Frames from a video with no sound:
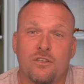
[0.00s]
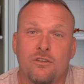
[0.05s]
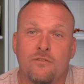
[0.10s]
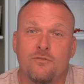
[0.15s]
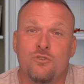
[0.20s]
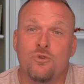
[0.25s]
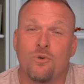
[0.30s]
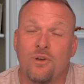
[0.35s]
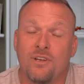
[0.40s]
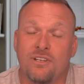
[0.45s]
that
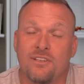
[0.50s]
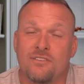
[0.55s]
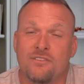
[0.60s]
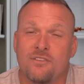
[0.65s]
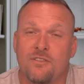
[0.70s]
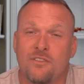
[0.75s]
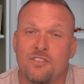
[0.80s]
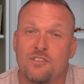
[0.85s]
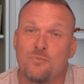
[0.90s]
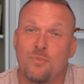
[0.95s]
you've joined us
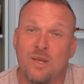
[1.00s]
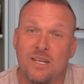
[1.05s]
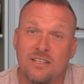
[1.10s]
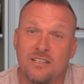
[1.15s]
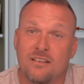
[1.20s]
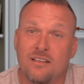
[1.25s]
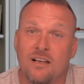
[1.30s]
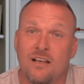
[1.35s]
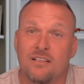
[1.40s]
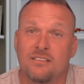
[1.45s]
on this
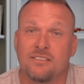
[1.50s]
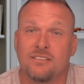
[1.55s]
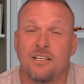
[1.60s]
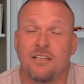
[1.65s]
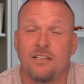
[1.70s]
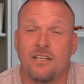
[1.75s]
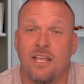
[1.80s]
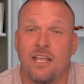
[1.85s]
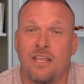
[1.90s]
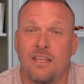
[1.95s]
Pentecost
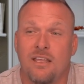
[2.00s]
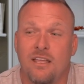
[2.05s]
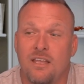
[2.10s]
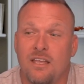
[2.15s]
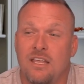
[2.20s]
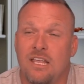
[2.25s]
Sunday,